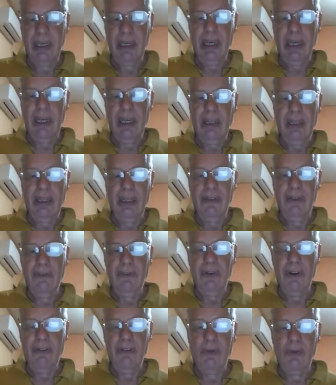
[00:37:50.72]
That if you
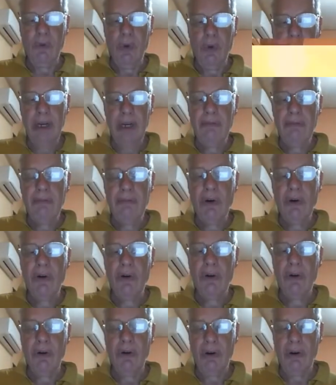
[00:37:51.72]
have one
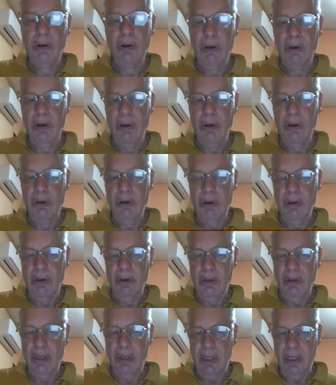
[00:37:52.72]
more
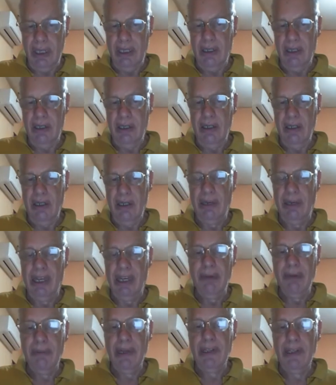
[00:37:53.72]
set, namely
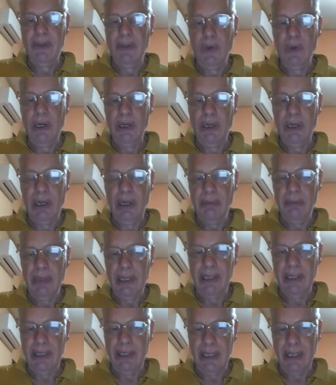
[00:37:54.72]
n plus 1, lambda
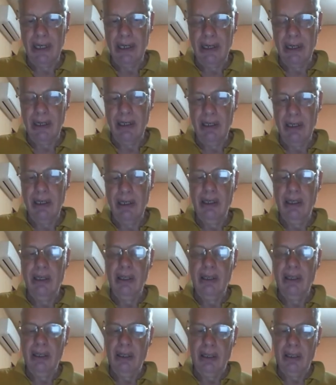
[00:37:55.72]
is n.
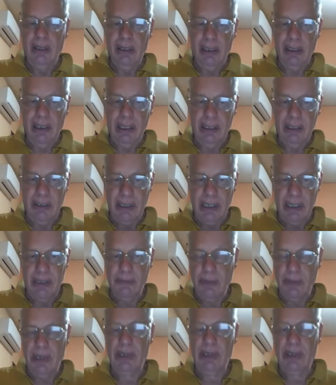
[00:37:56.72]
Let's just
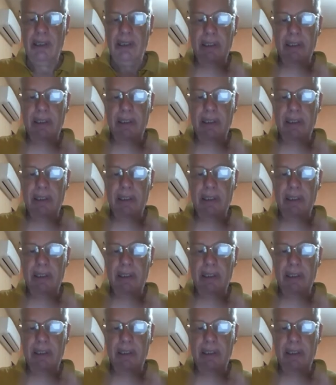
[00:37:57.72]
practice.